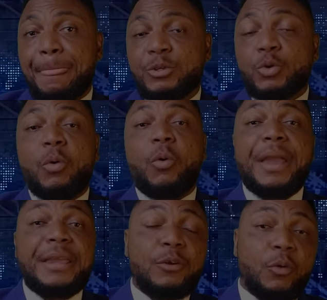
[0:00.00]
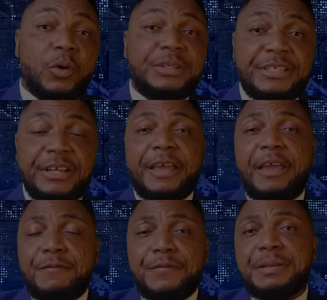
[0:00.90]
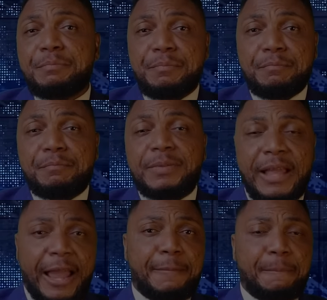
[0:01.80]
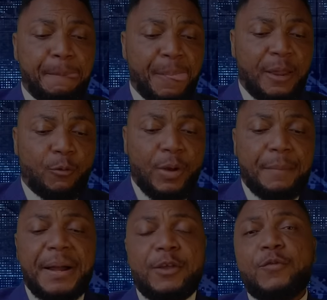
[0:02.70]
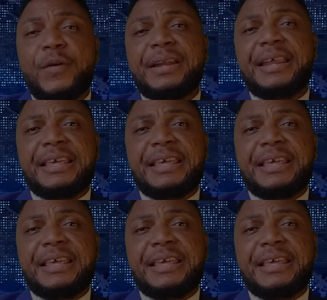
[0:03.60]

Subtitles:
So going in court each and every time, whereby you find a